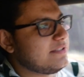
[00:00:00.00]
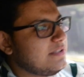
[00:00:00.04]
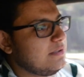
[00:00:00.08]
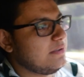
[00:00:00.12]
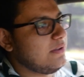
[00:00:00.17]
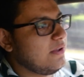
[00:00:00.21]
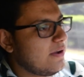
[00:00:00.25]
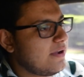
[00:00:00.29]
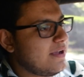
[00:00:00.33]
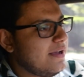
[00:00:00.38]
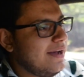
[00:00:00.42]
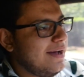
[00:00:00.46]

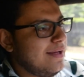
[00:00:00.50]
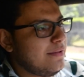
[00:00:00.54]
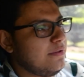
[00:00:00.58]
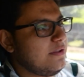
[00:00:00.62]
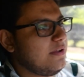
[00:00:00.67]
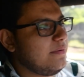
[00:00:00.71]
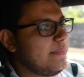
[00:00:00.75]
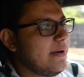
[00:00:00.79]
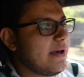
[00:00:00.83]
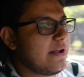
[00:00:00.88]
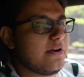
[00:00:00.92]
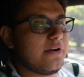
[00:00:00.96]
look a little
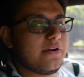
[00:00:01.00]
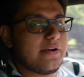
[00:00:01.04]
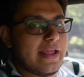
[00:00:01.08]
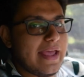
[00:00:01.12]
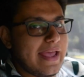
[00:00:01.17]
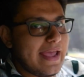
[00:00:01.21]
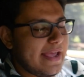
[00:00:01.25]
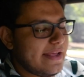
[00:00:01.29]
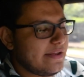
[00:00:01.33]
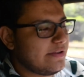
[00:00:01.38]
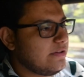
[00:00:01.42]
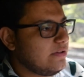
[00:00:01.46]
better and
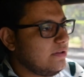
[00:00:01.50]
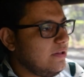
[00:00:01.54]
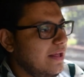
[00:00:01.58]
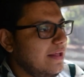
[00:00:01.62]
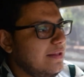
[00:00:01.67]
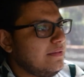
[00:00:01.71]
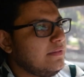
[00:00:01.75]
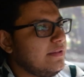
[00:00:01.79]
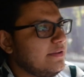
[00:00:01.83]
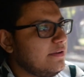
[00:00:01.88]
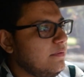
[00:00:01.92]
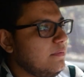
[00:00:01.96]
handle a
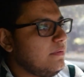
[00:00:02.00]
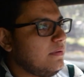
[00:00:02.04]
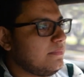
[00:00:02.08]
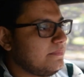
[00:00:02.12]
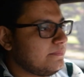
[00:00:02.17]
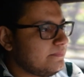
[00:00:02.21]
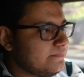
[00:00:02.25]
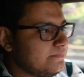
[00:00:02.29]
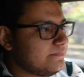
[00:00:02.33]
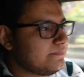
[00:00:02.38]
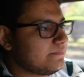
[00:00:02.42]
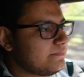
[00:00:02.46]
little
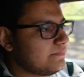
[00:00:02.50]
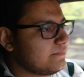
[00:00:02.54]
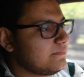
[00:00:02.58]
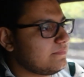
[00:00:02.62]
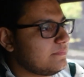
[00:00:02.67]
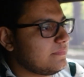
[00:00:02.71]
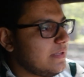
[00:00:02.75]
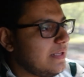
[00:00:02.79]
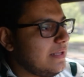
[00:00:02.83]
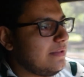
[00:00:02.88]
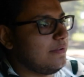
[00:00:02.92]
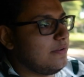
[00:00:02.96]

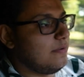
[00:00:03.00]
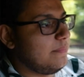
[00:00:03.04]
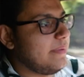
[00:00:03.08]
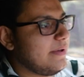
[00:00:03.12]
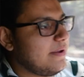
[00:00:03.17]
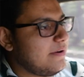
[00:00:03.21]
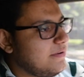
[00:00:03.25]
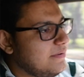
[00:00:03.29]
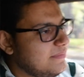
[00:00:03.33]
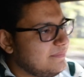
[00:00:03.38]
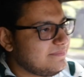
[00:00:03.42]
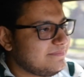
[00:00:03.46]

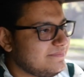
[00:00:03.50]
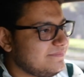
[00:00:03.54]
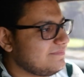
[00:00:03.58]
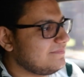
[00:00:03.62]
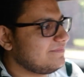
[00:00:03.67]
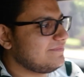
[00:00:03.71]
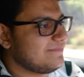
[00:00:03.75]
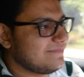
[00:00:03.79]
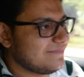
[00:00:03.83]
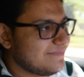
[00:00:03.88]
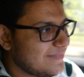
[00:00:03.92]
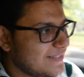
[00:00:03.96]
better,
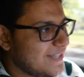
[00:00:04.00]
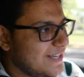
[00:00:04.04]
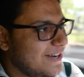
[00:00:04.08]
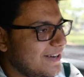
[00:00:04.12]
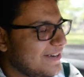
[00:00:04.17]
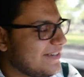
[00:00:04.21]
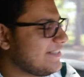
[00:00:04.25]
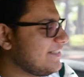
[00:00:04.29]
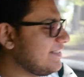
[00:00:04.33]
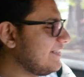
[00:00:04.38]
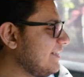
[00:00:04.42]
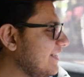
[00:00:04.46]

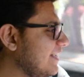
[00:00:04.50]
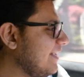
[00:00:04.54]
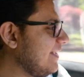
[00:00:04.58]
honestly,